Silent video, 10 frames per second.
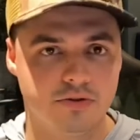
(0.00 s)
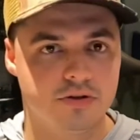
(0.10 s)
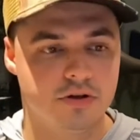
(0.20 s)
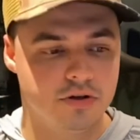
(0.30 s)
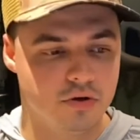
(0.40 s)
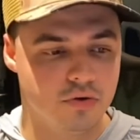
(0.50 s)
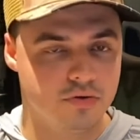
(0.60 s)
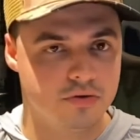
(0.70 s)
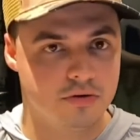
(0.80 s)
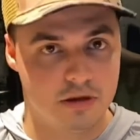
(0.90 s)
you should
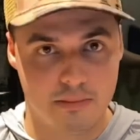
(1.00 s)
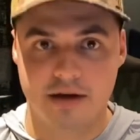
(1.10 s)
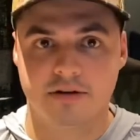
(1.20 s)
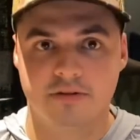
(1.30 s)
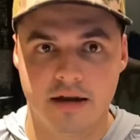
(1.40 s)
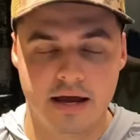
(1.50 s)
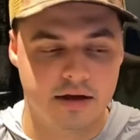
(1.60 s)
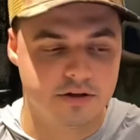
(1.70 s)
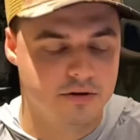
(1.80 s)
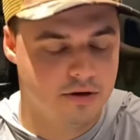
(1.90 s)
use to match that
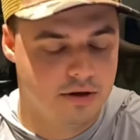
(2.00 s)
hatch.